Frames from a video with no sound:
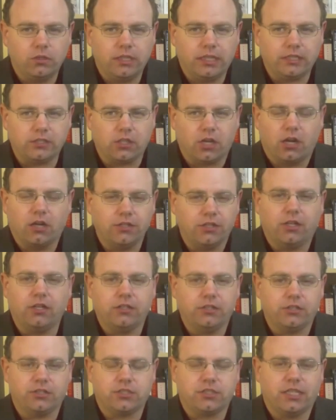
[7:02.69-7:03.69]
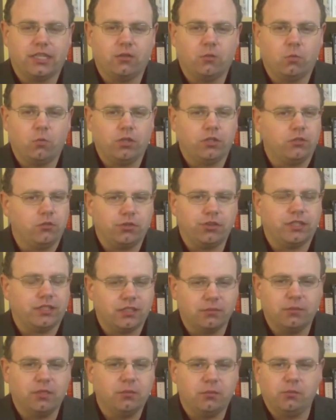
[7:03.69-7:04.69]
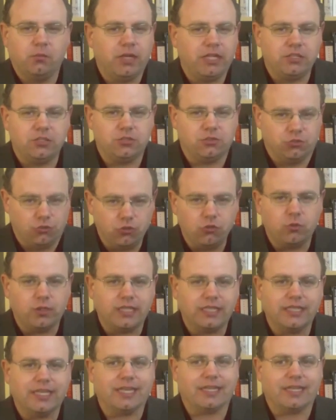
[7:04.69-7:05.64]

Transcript: it's hard to understand what you think the minimum wage is doing,